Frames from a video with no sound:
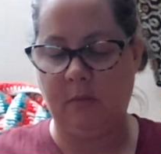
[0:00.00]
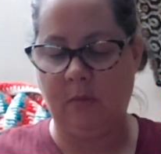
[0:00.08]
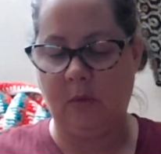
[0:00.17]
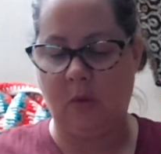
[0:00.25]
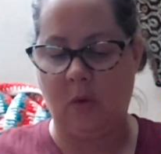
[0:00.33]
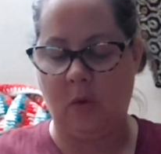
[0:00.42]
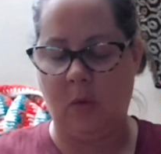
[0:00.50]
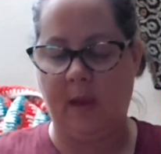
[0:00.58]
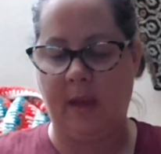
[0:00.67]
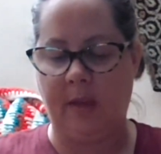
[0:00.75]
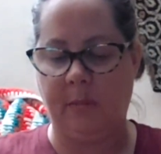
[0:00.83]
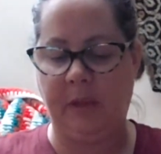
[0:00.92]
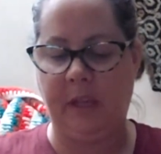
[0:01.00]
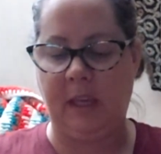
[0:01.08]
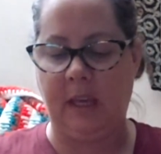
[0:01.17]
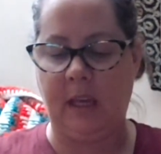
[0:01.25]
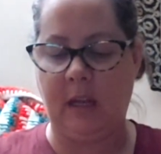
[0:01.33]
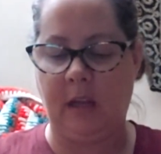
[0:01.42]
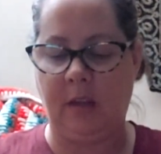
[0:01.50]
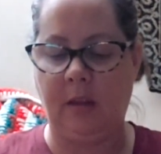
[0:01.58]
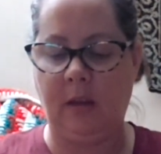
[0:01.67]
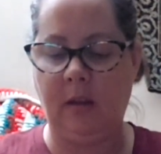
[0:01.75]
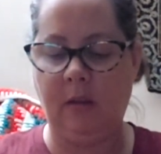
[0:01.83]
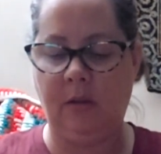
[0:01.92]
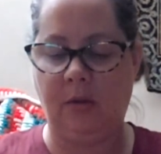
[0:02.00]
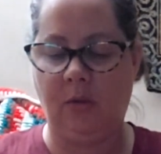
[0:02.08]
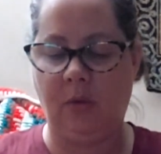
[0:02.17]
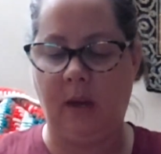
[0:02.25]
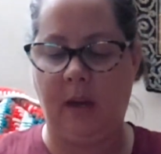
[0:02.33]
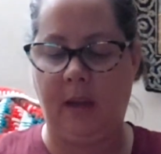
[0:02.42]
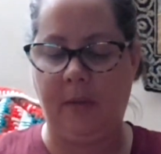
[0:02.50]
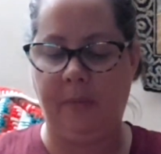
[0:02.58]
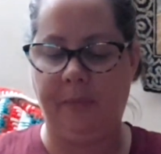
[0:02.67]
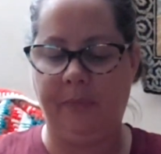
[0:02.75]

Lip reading: the whole way on the blanket. And I thought it looked great,